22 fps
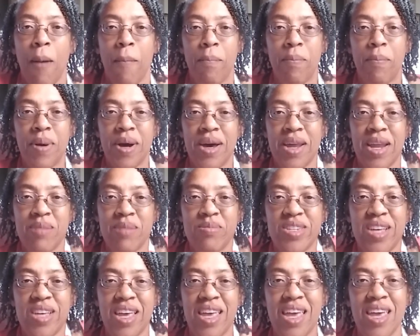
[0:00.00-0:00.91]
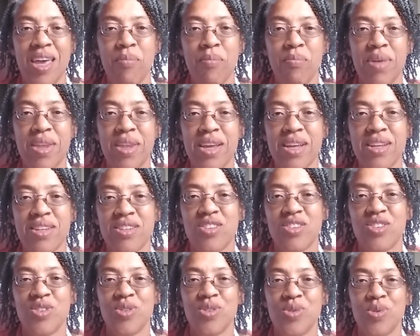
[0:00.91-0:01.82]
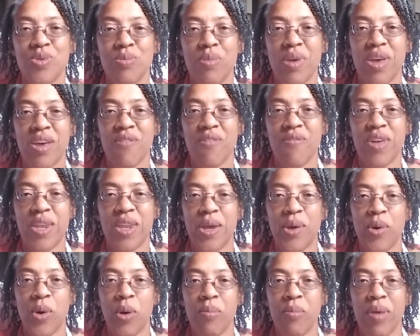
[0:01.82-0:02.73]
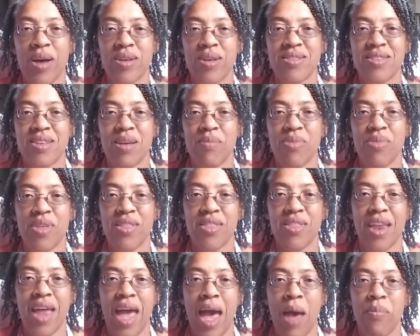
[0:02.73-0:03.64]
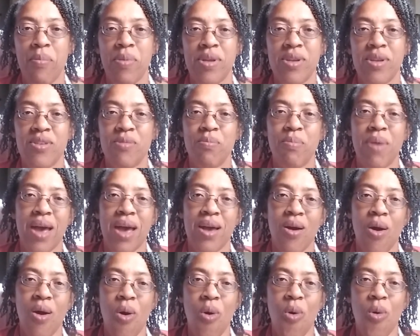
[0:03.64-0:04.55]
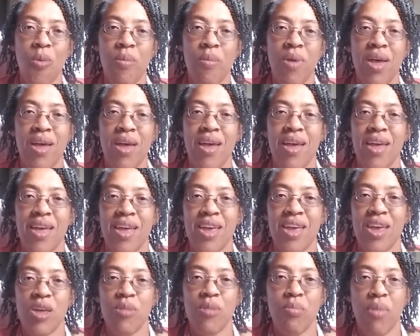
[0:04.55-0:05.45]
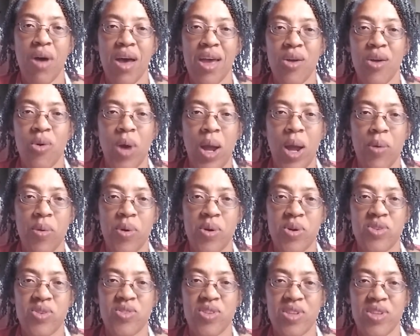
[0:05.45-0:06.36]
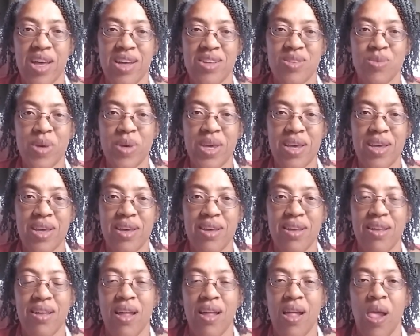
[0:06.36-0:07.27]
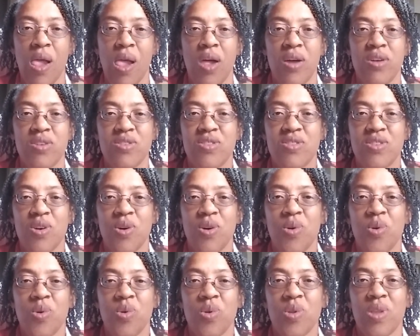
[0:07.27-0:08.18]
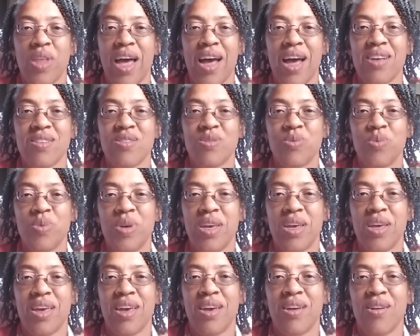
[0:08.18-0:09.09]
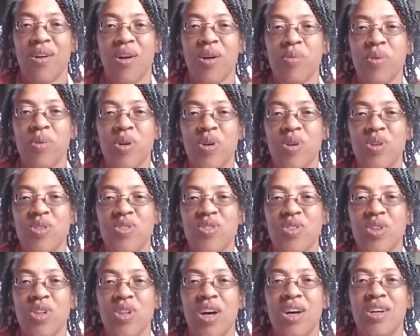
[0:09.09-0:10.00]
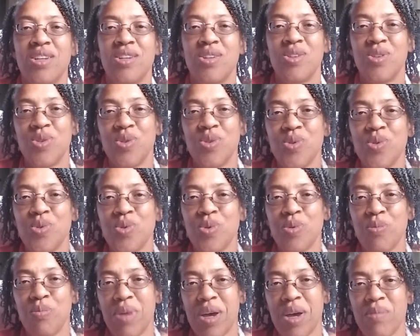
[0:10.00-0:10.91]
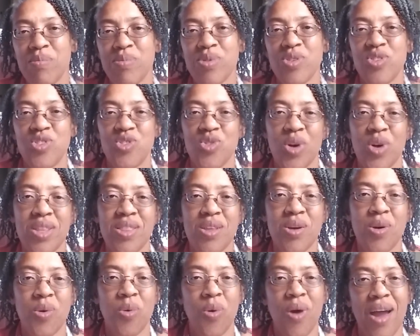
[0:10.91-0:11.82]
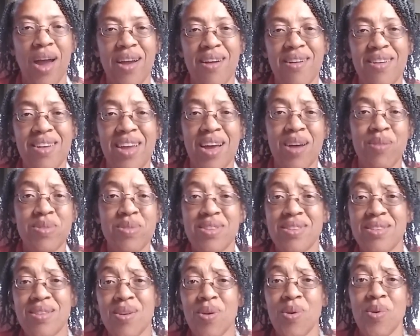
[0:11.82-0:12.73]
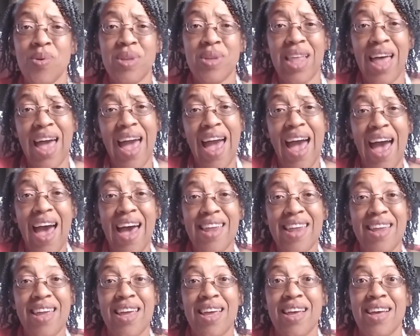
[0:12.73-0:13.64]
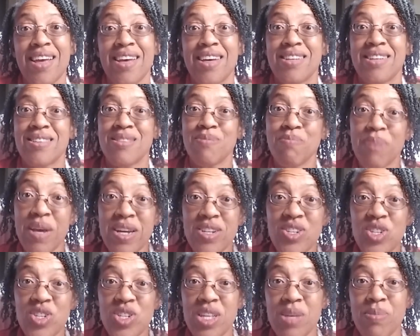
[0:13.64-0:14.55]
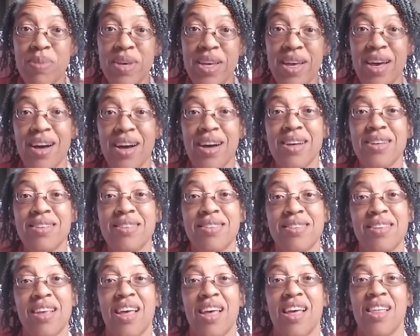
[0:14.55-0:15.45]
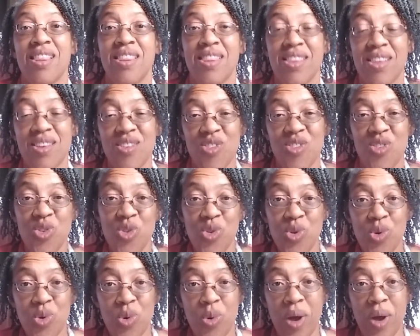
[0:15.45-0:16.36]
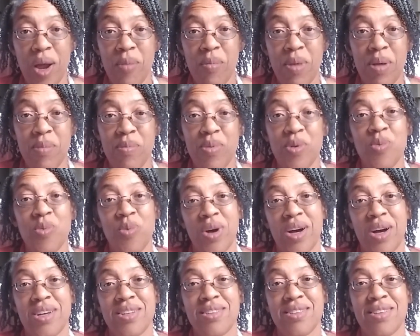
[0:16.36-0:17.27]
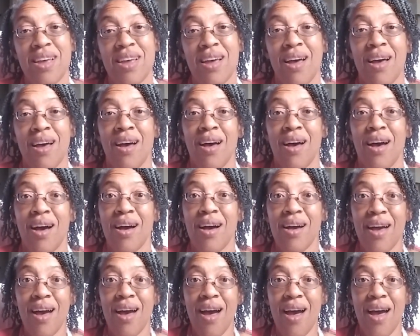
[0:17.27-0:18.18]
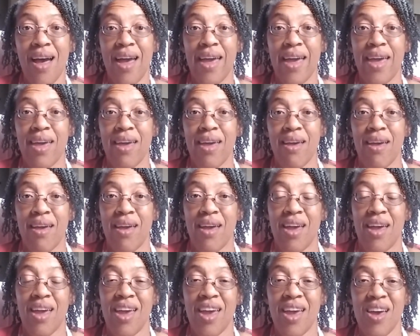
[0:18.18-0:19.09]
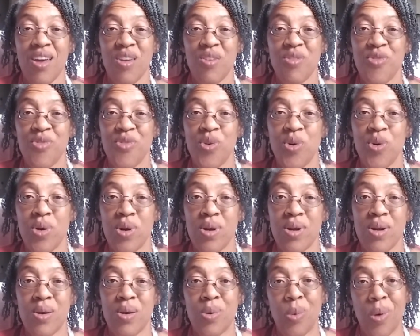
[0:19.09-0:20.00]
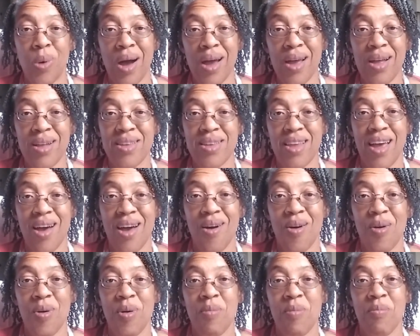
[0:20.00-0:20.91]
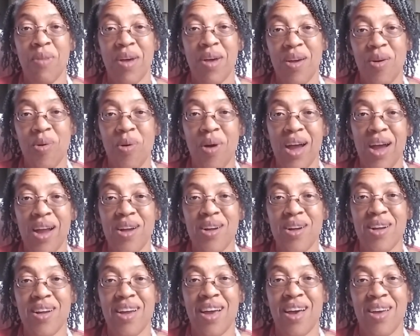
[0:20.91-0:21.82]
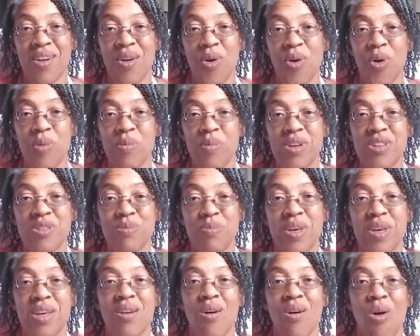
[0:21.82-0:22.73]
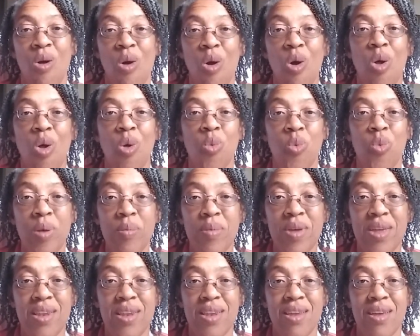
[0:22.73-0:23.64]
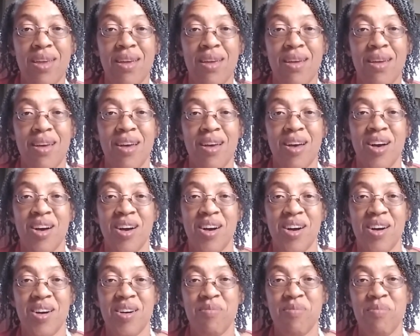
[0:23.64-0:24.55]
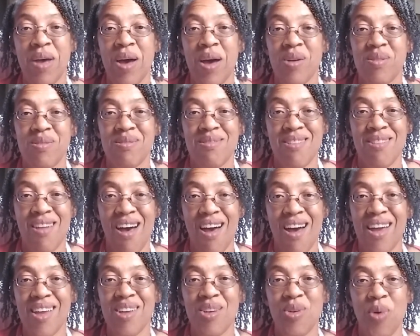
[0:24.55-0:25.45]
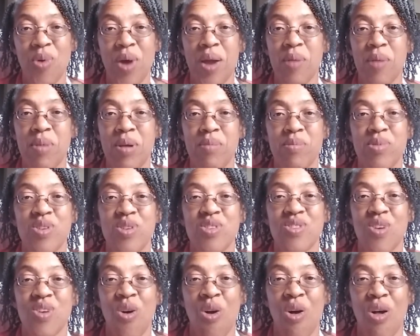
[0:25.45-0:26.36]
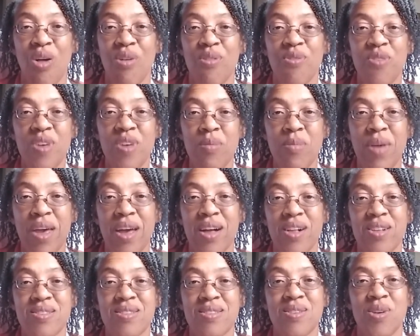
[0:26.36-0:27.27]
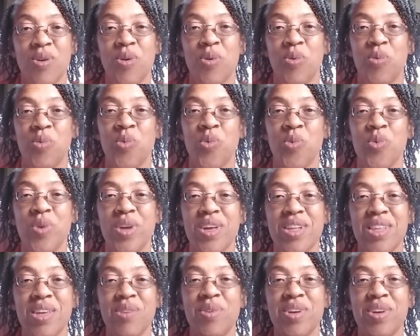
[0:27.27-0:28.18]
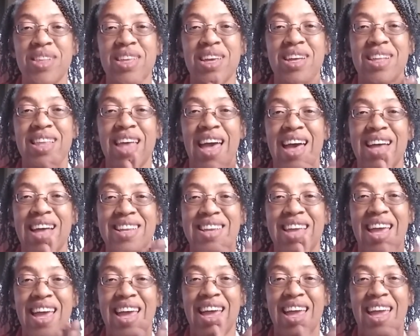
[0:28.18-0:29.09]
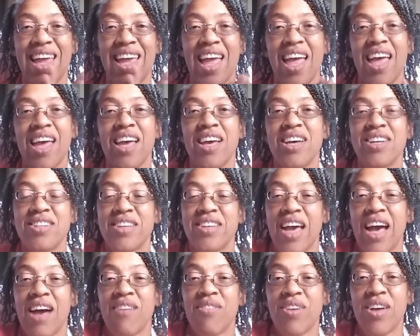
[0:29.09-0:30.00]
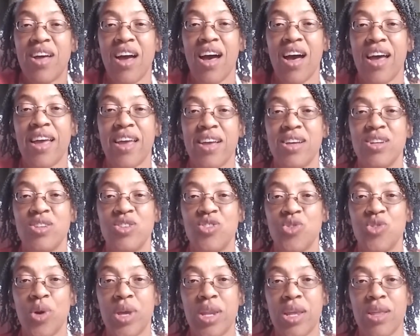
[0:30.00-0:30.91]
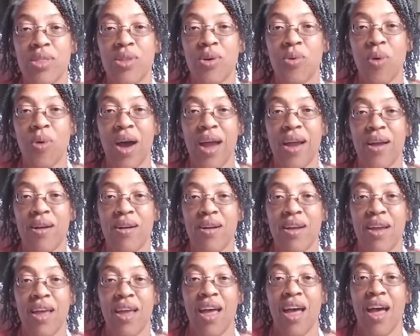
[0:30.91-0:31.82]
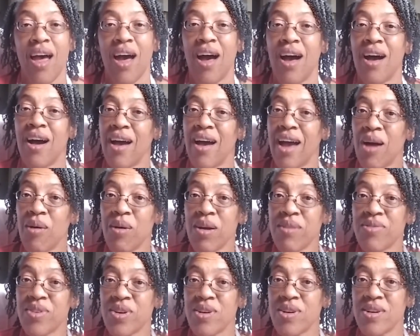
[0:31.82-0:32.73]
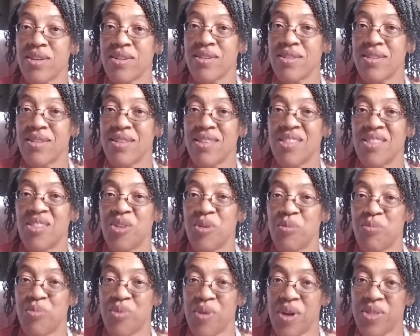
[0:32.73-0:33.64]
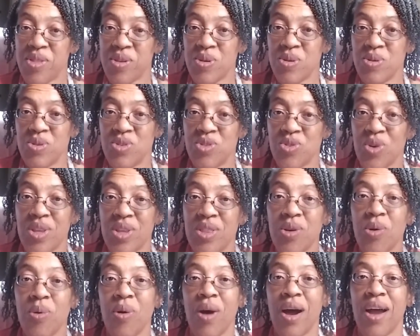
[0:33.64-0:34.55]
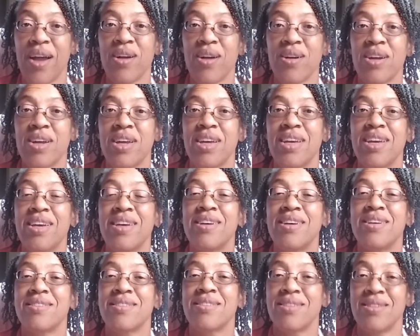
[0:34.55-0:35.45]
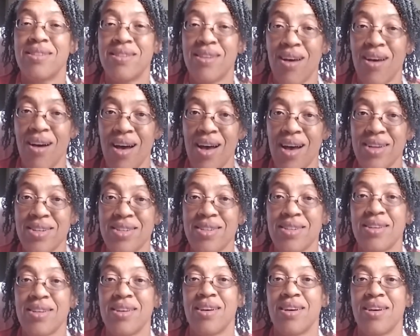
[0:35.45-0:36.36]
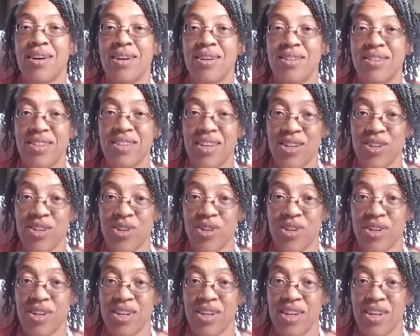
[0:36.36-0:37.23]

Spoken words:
But I'm taking a minute to make a video about something that happened back home in my choir rehearsal last week. So last week in our rehearsal, a new member joined the choir, and I was so glad, especially because this new choir member was a guy. And for a while now, my choir at home has been all women, about 9 choir members, all female. So really, really glad, yay, to have a guy joining the choir. However, the brother who joined the choir is not a tenor.